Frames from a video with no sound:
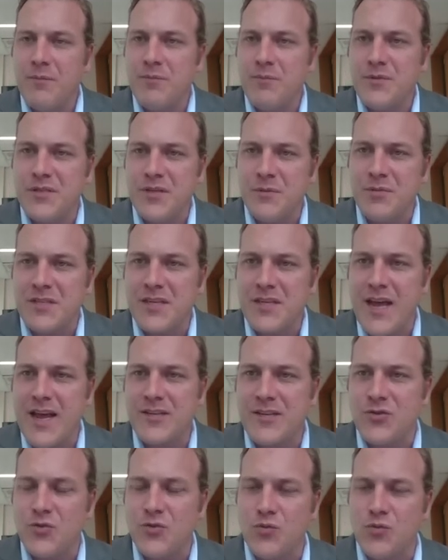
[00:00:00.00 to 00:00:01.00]

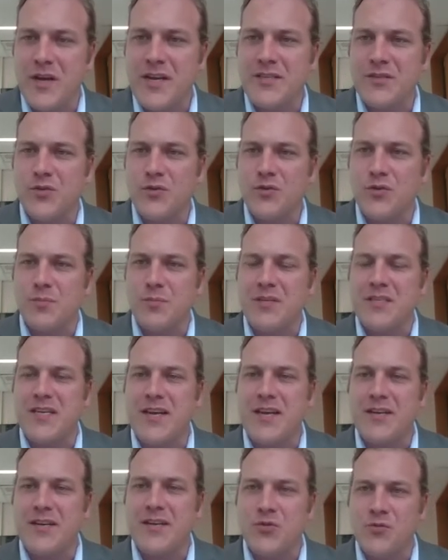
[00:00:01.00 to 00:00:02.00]
substantial resource
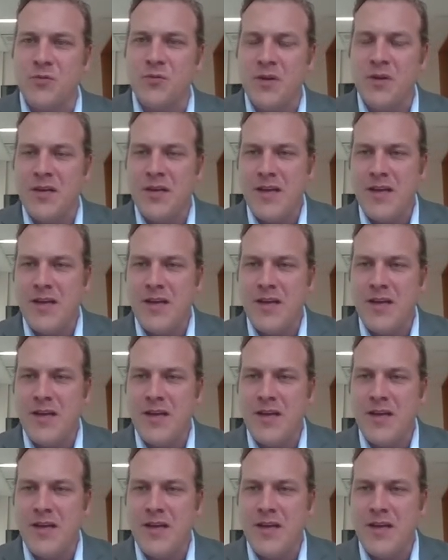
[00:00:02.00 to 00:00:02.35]
potential